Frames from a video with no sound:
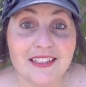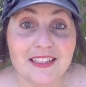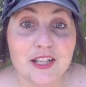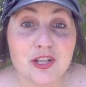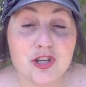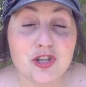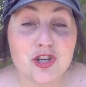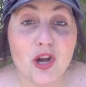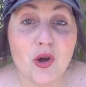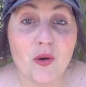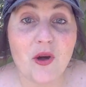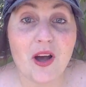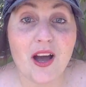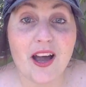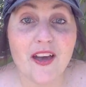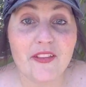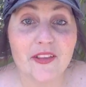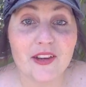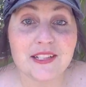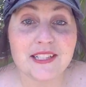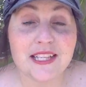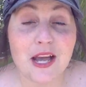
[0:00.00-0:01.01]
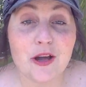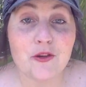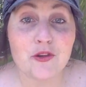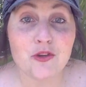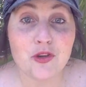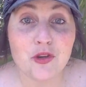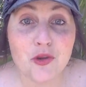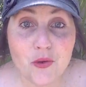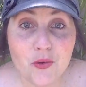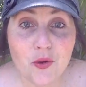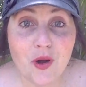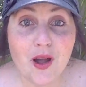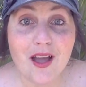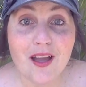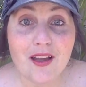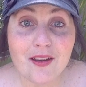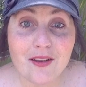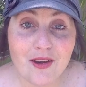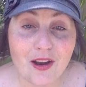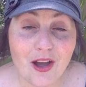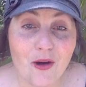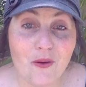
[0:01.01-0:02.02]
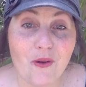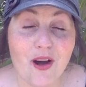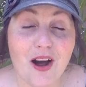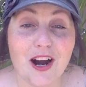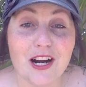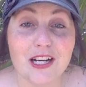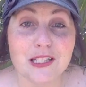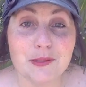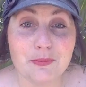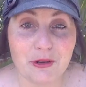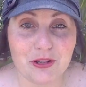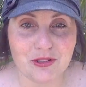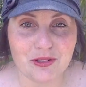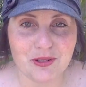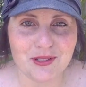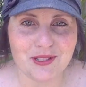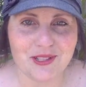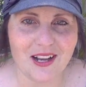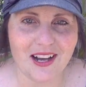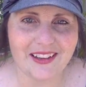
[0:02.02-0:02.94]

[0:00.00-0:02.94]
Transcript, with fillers: to show others how you know our special